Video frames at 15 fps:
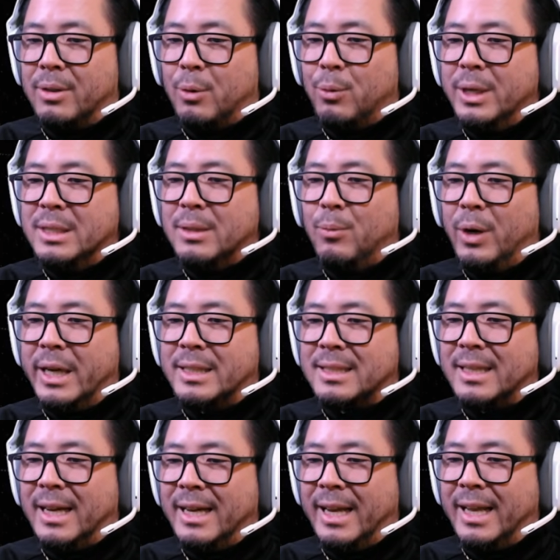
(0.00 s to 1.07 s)
The reason why it's
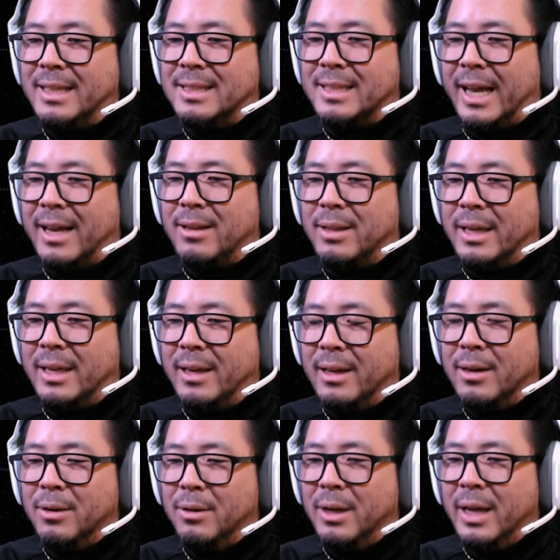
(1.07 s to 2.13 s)
not exactly
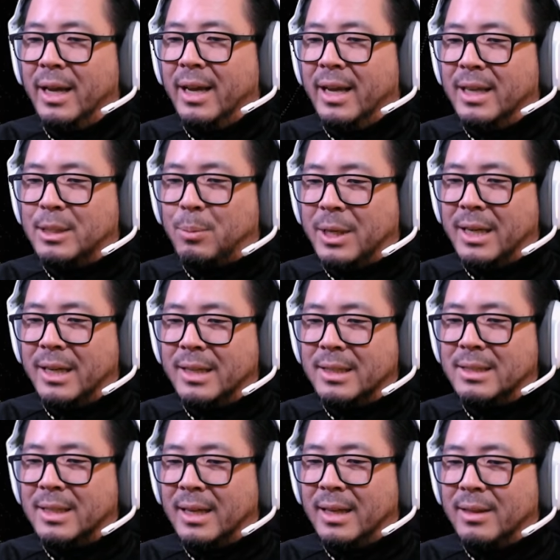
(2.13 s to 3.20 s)
here is
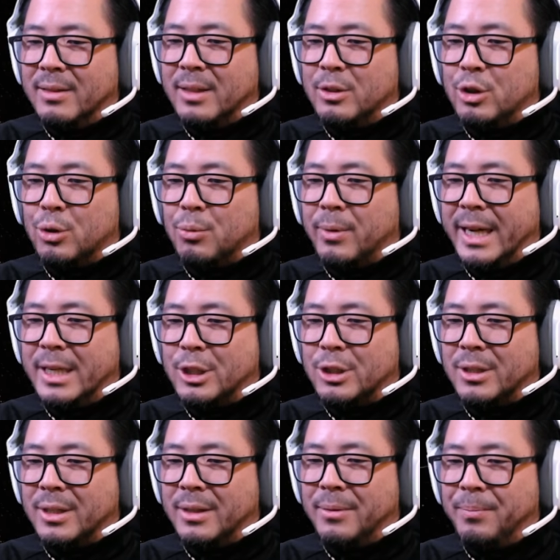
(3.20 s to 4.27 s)
because the
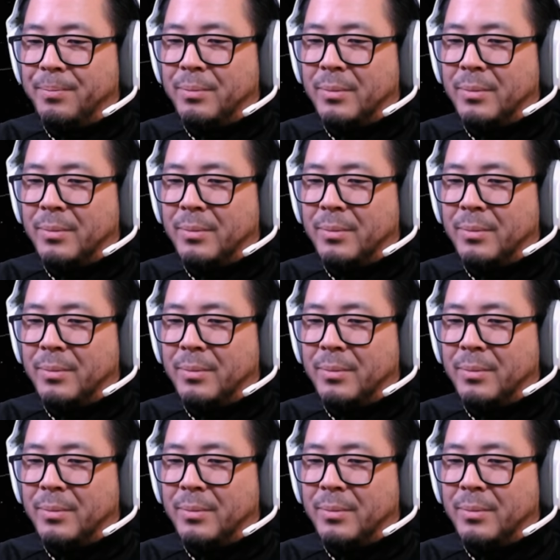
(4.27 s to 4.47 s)
direction